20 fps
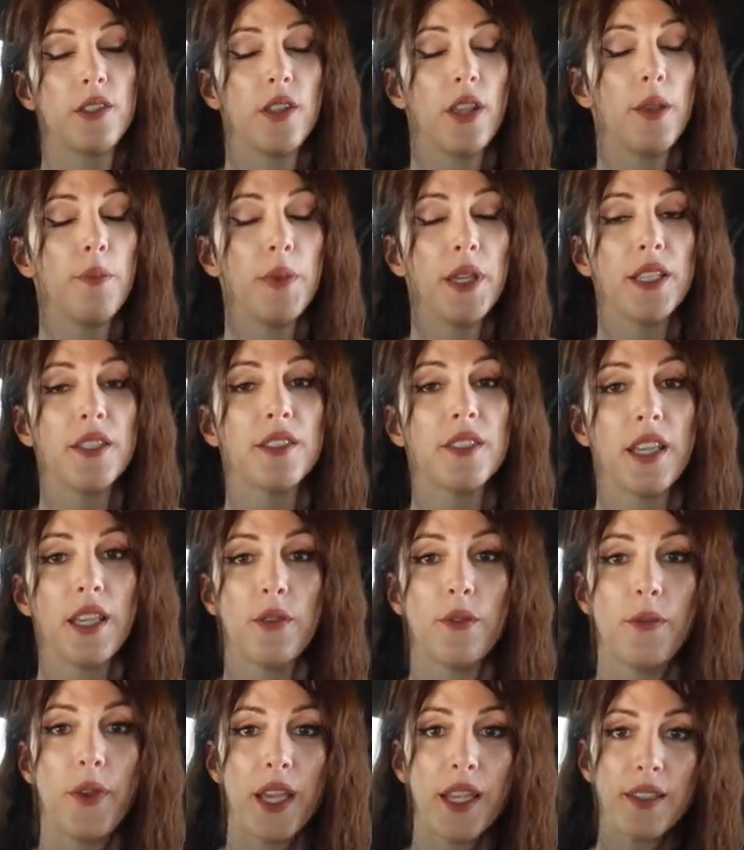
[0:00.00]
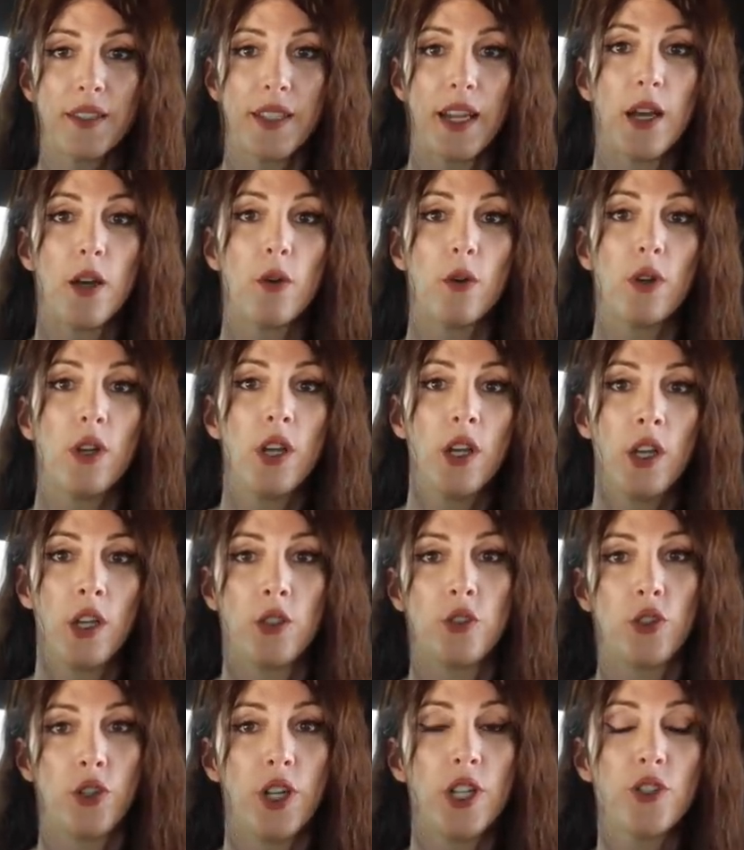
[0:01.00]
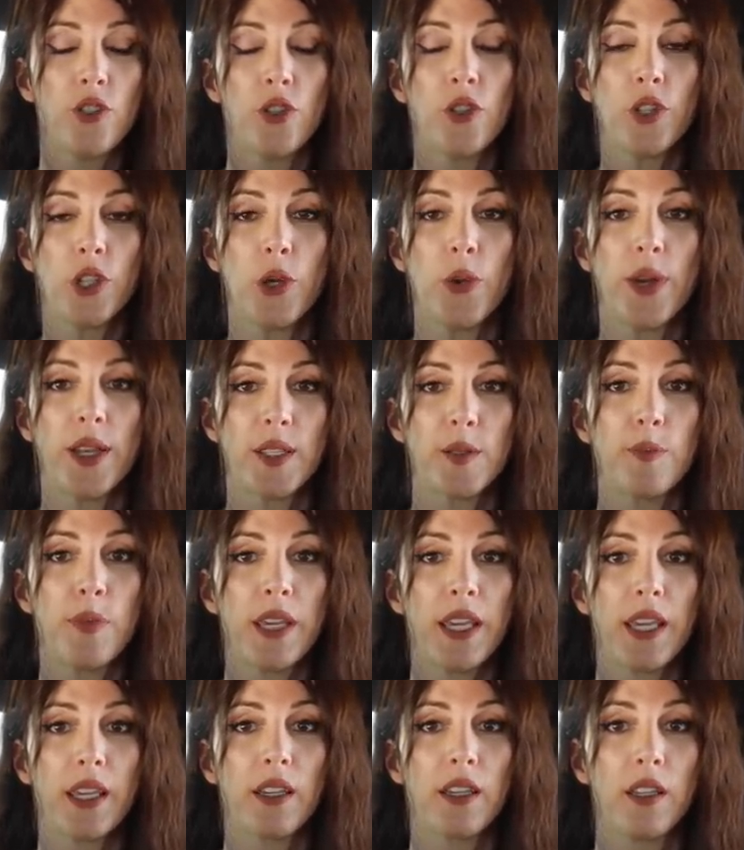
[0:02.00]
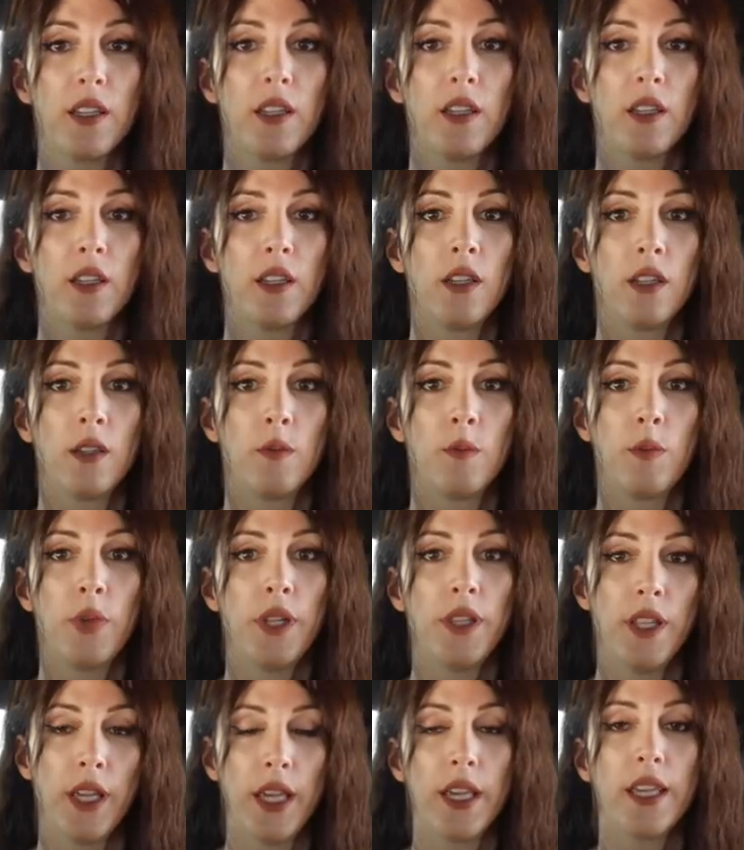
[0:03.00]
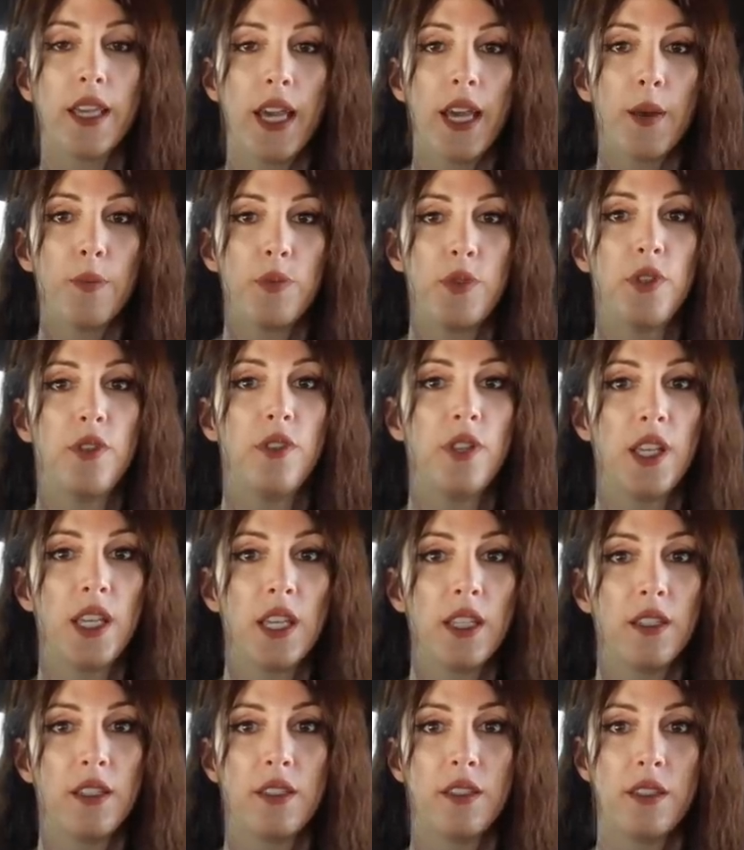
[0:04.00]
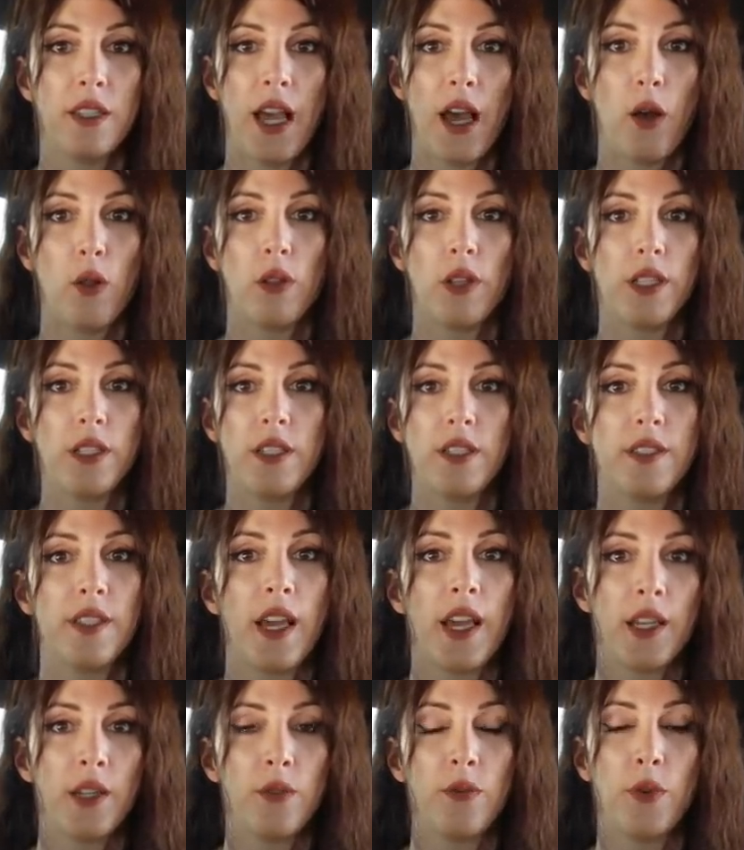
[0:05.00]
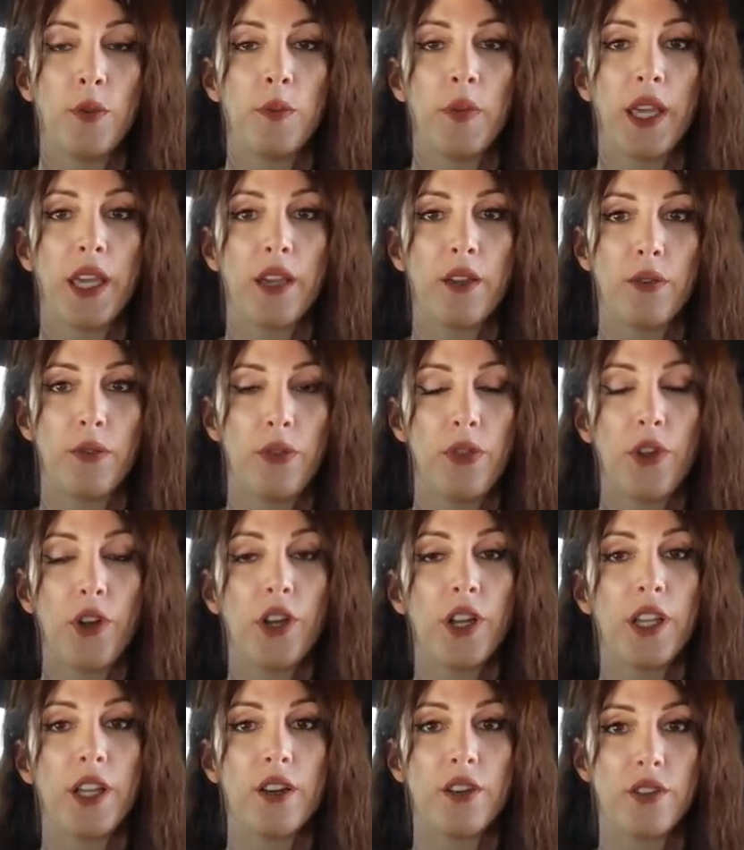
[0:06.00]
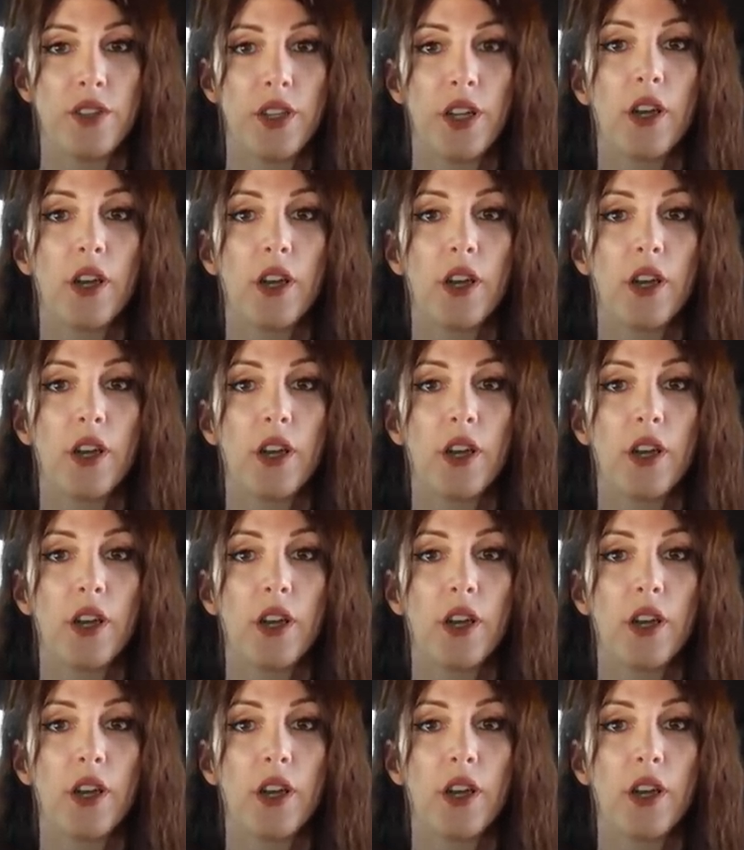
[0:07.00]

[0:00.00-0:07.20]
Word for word: So that means they phased out traditional USB, but they kept the outlet design from like 30 years